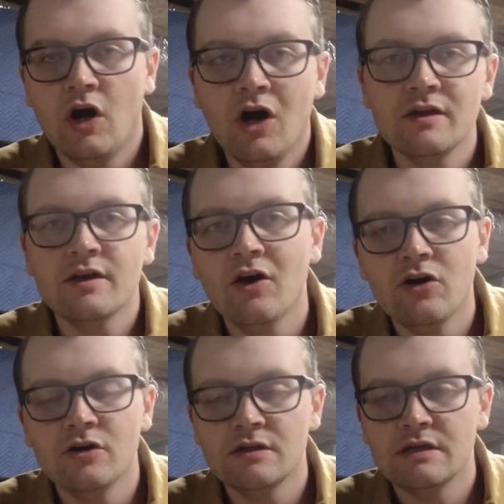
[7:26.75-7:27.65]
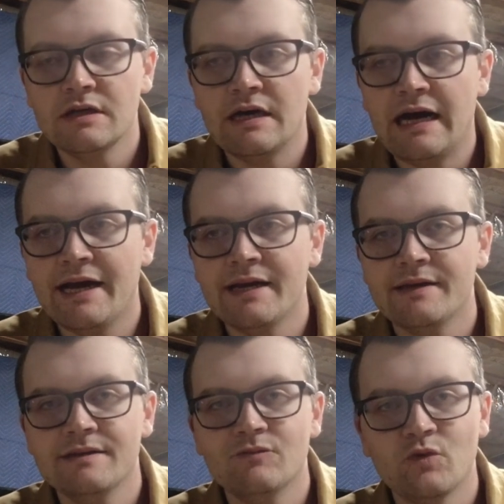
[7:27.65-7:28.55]
all in all,
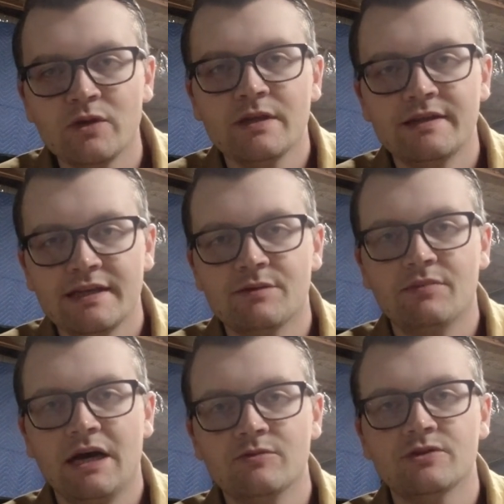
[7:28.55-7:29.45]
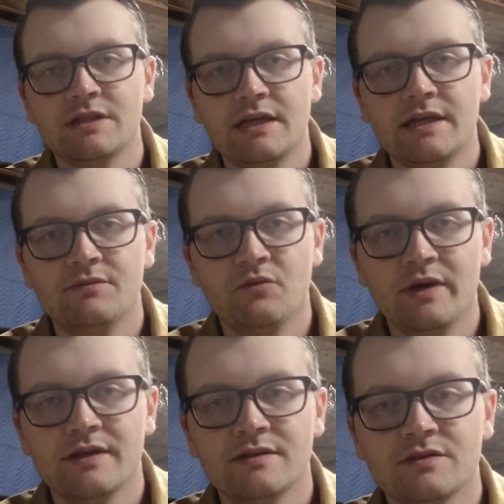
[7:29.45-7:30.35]
I really think that Bible study
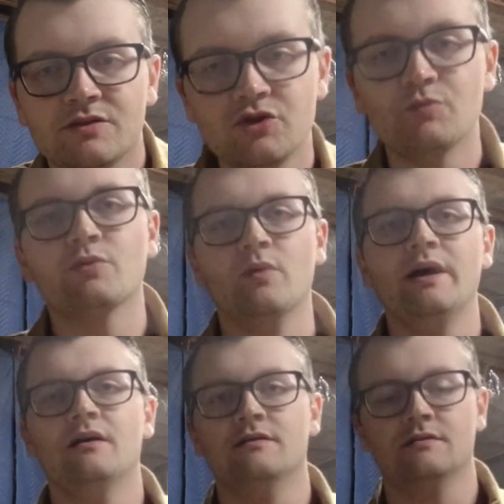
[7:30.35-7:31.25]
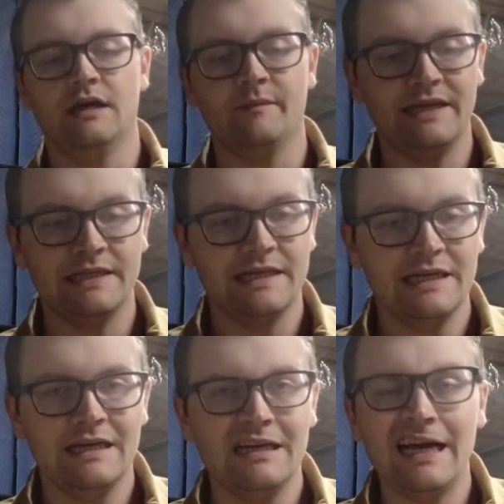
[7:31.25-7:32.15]
went super well. I mean,
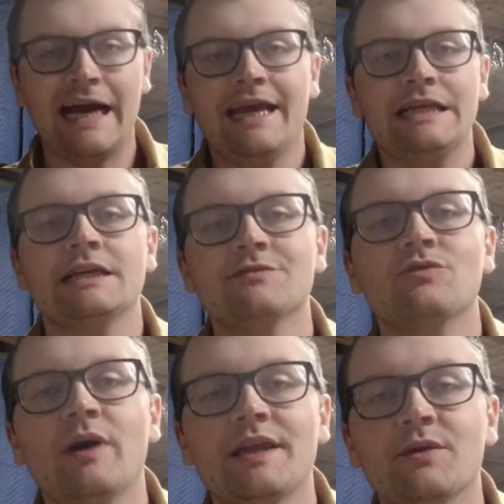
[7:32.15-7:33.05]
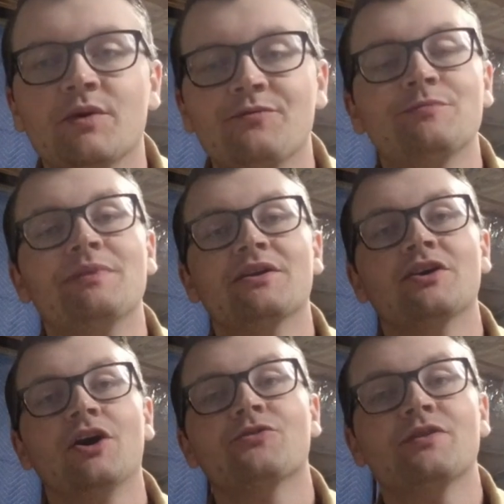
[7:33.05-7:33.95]
I can't think of a way that it would have went
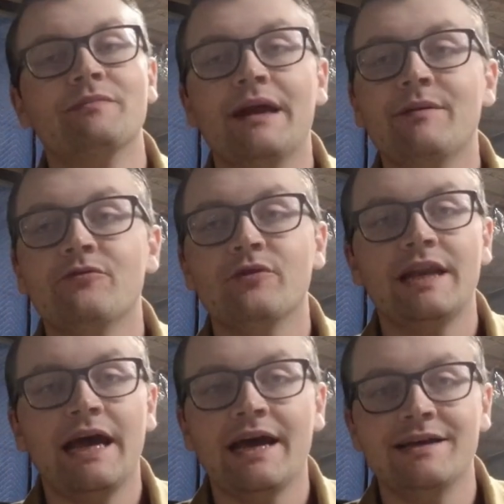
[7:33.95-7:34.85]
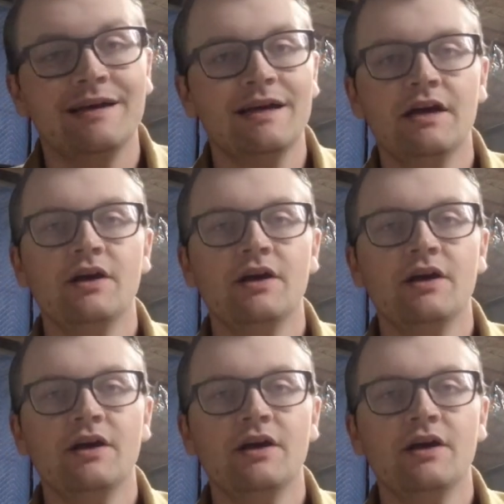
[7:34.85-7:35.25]
better other than maybe if we had